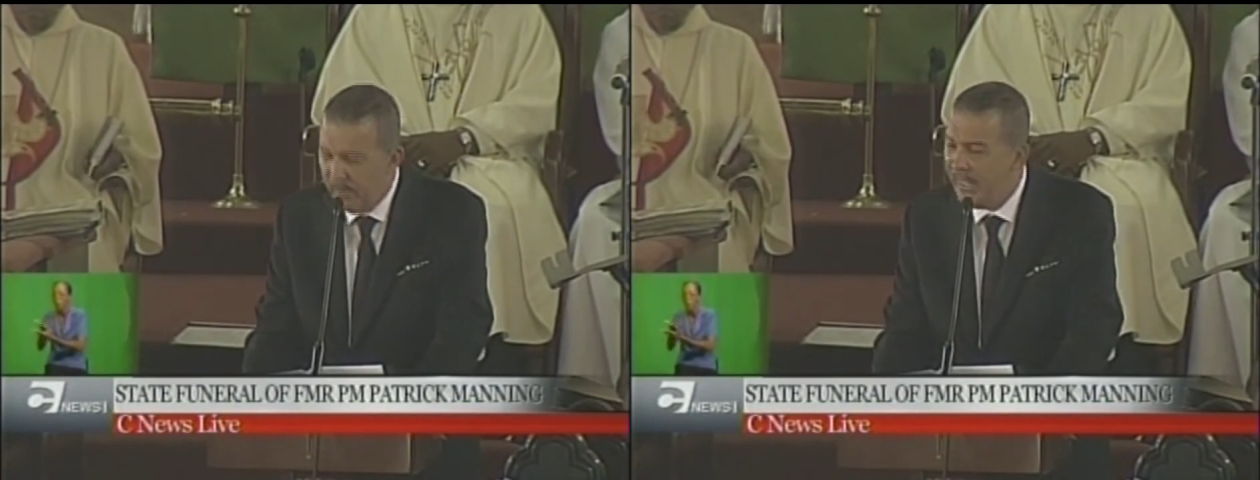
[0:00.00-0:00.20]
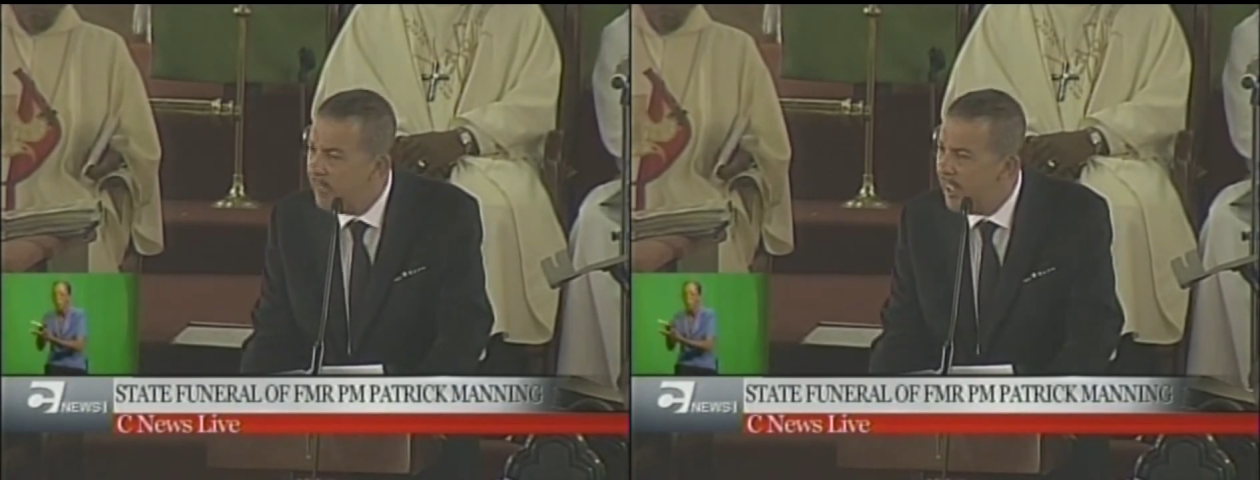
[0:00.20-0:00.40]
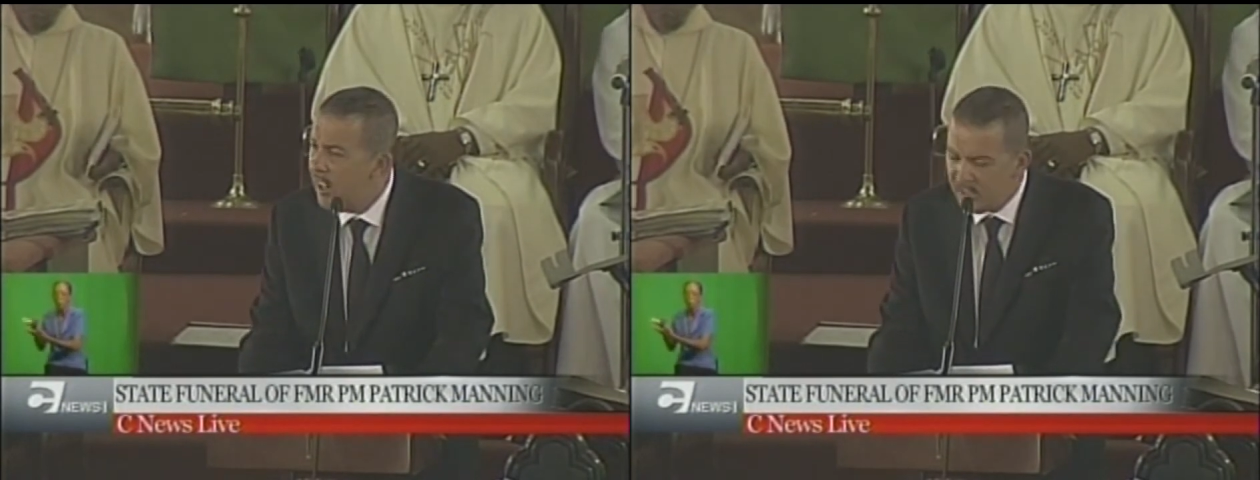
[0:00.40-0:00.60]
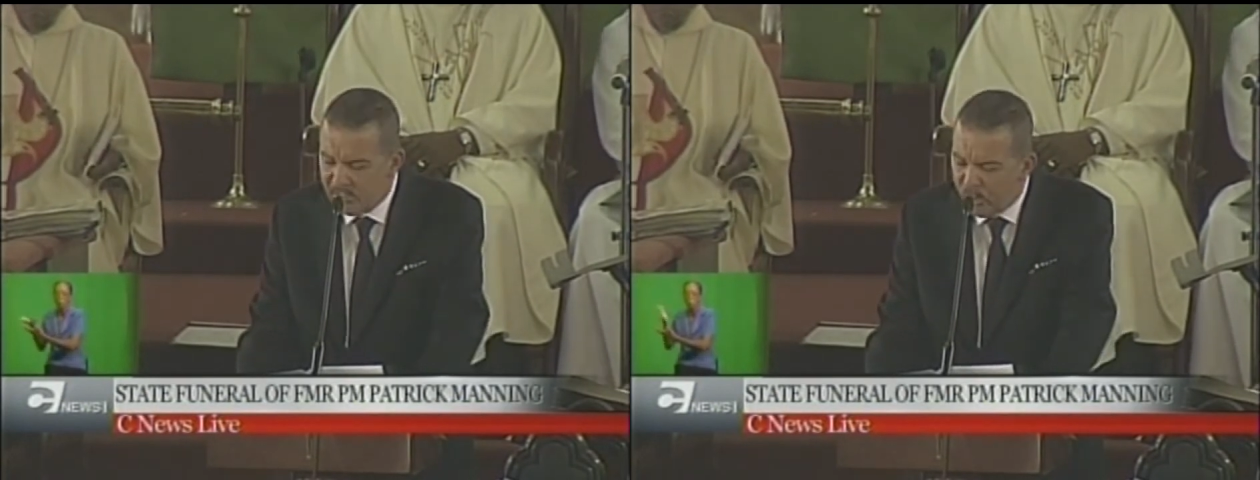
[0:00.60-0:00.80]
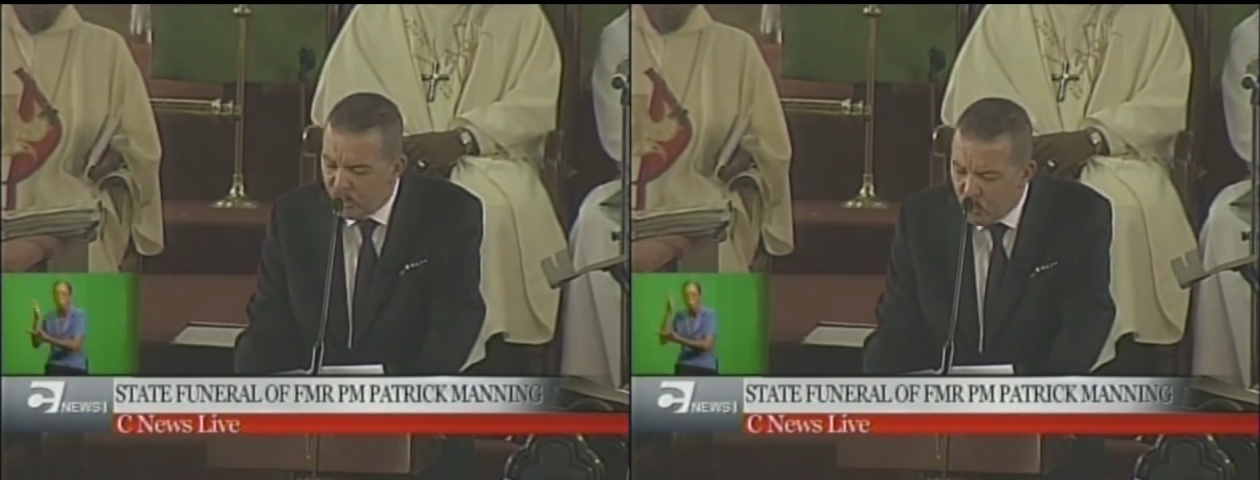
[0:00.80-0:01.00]
for giving
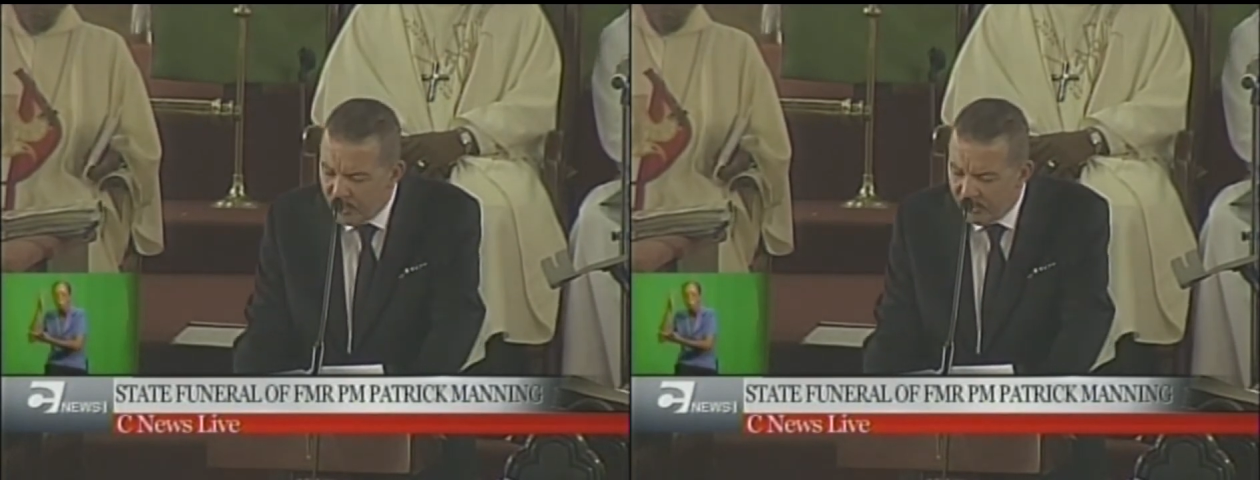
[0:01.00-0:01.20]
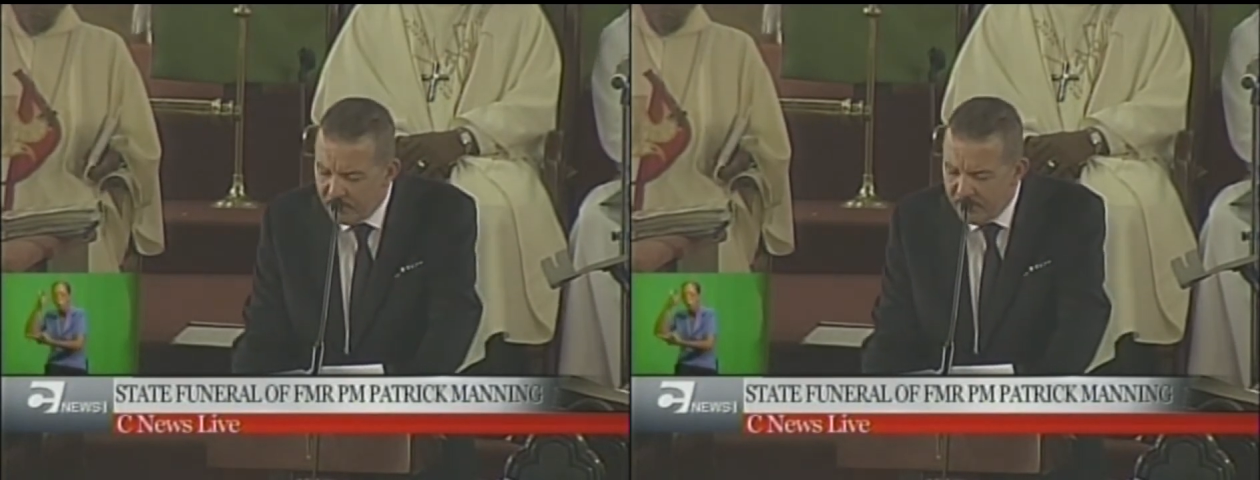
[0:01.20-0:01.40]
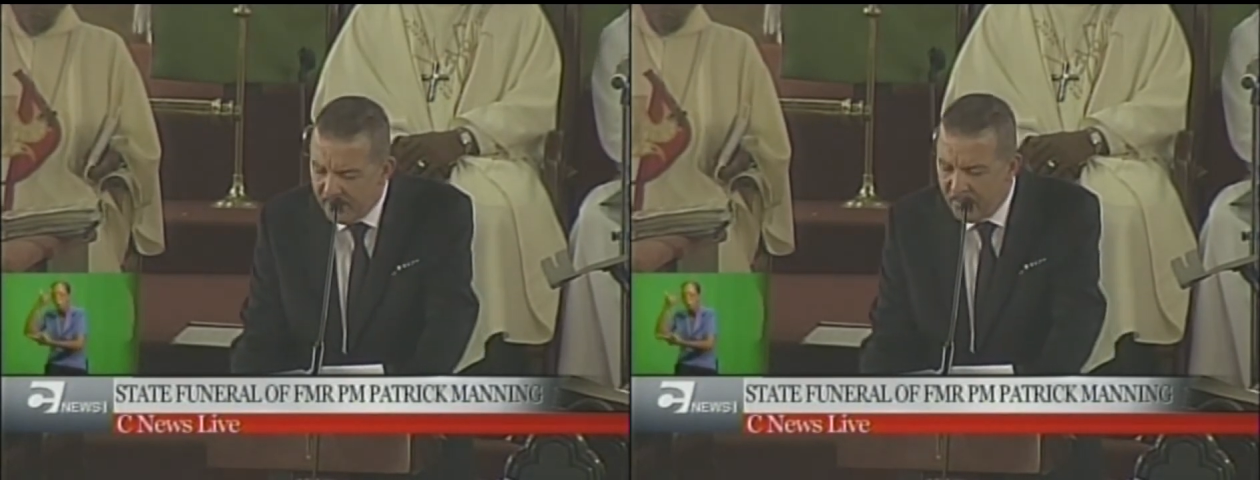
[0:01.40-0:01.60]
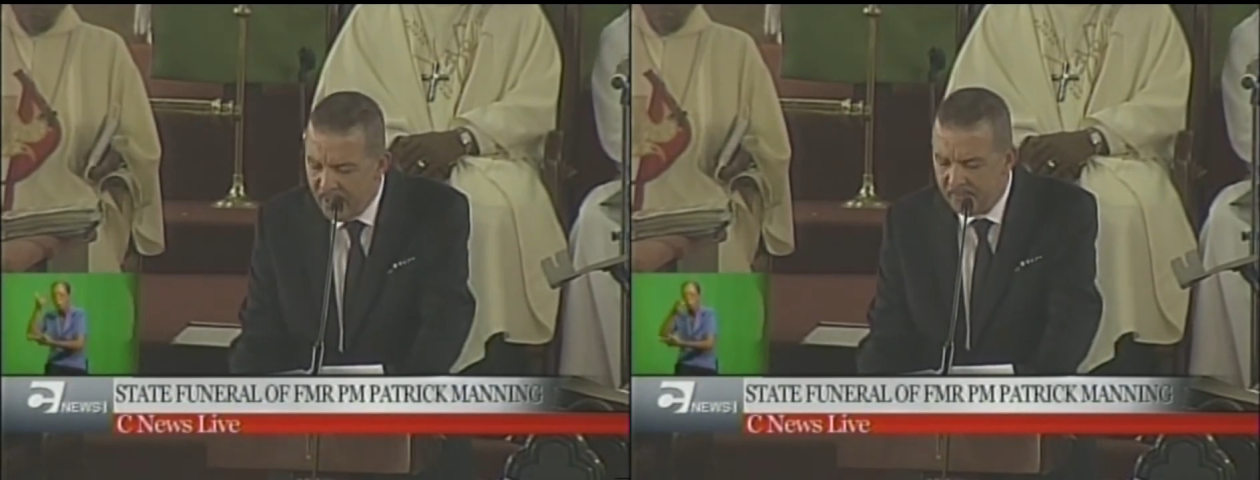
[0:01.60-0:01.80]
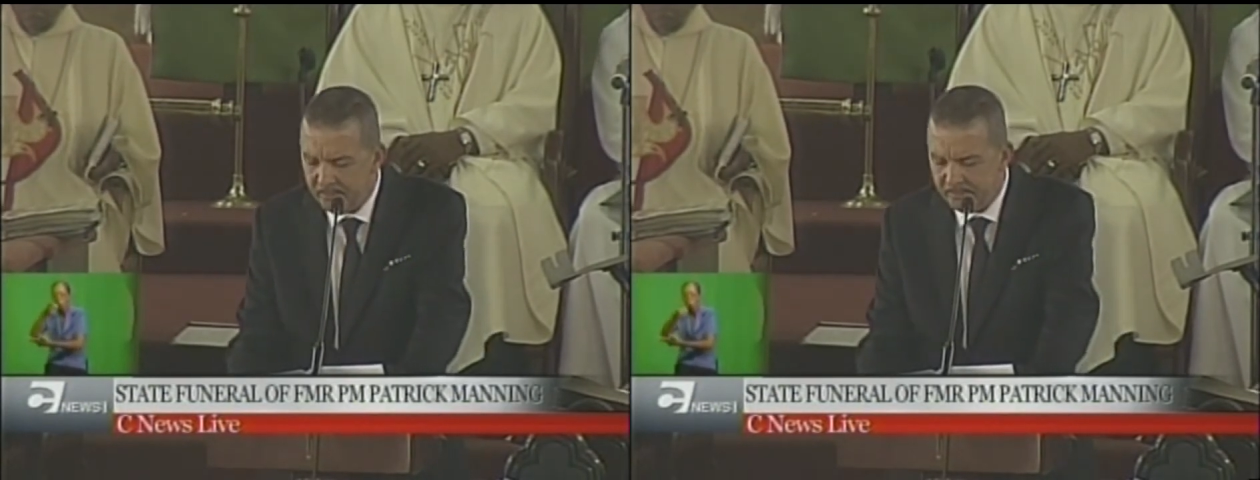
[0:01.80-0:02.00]
us a true Caribbean
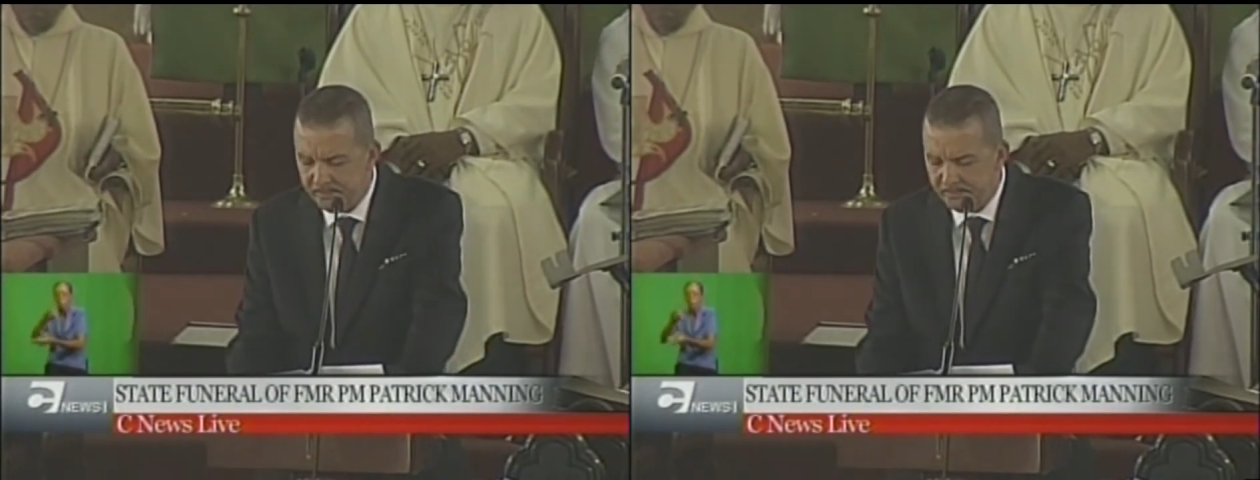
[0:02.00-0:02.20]
man,